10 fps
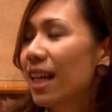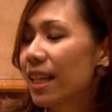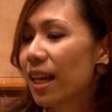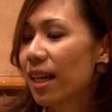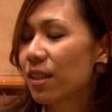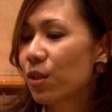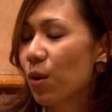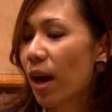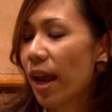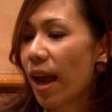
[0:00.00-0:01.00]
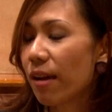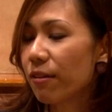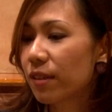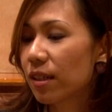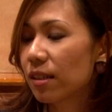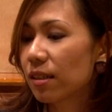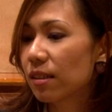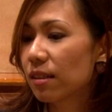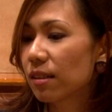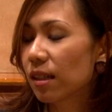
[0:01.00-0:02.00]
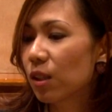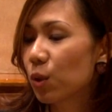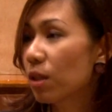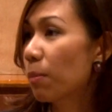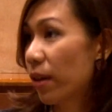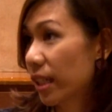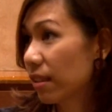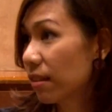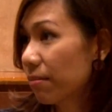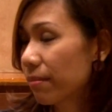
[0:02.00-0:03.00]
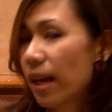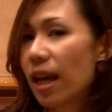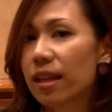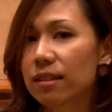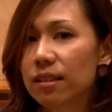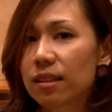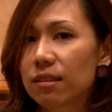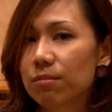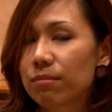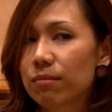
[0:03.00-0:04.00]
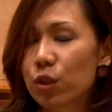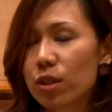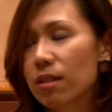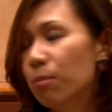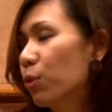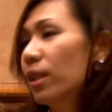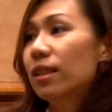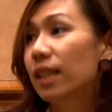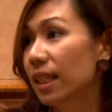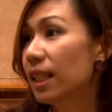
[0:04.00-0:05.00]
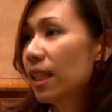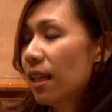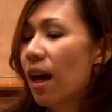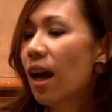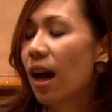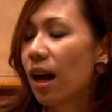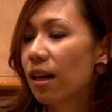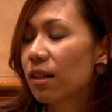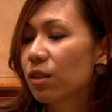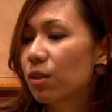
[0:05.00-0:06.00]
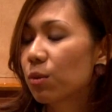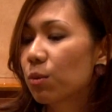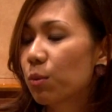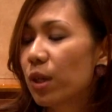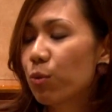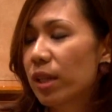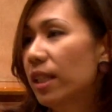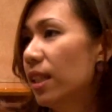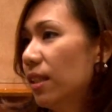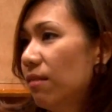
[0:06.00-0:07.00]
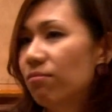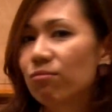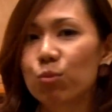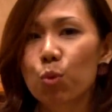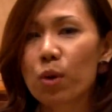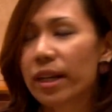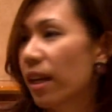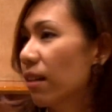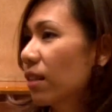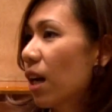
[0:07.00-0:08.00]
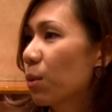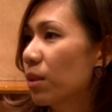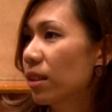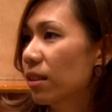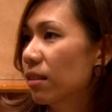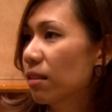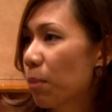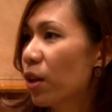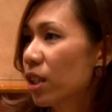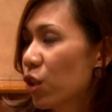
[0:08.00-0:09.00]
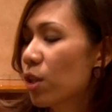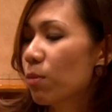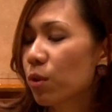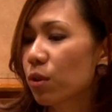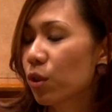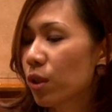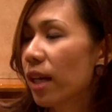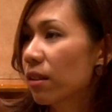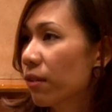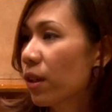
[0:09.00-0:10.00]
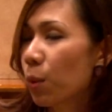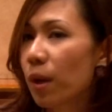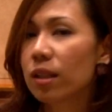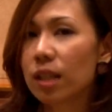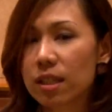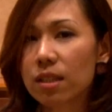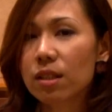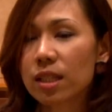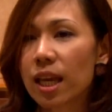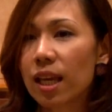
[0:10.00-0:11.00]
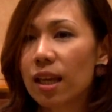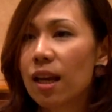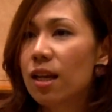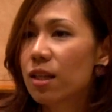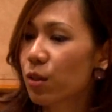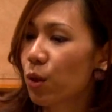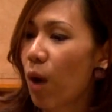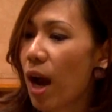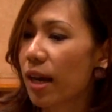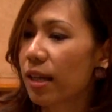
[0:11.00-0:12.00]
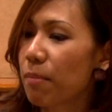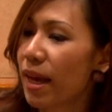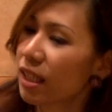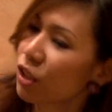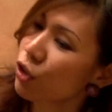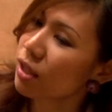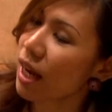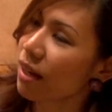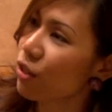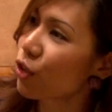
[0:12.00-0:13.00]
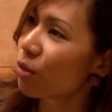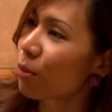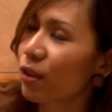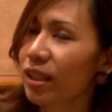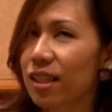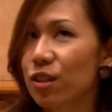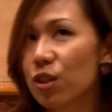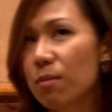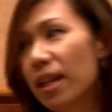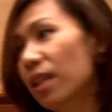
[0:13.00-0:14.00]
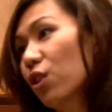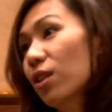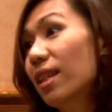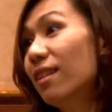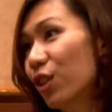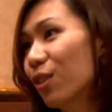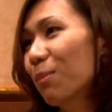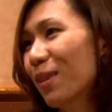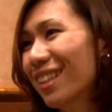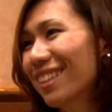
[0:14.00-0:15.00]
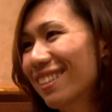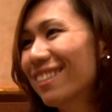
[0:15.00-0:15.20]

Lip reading: Yeah, so I have a local partner, and she's a brilliant lady. We really work out our partnership together very well until today. So I manage the external part and she managed the internal part.